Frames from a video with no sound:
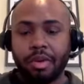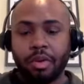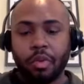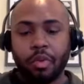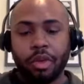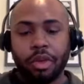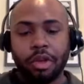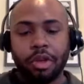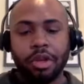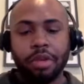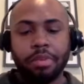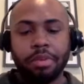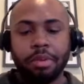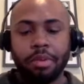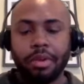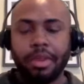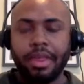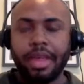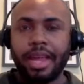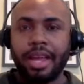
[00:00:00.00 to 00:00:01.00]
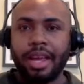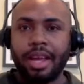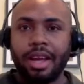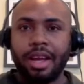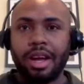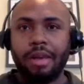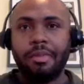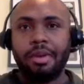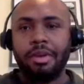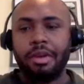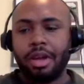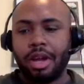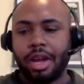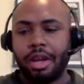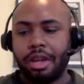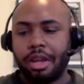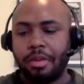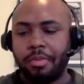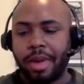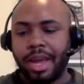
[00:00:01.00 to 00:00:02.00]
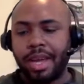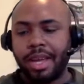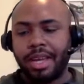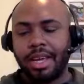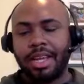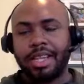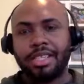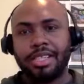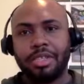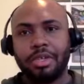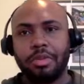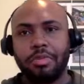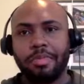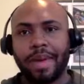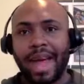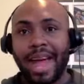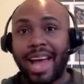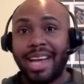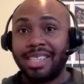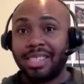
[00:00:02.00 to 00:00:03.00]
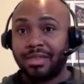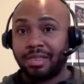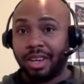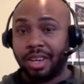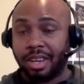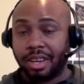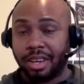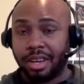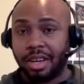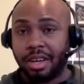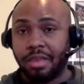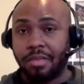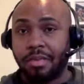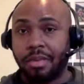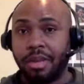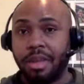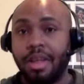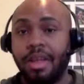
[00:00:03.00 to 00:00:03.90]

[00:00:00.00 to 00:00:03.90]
When you deploy that income and you make it into passive income,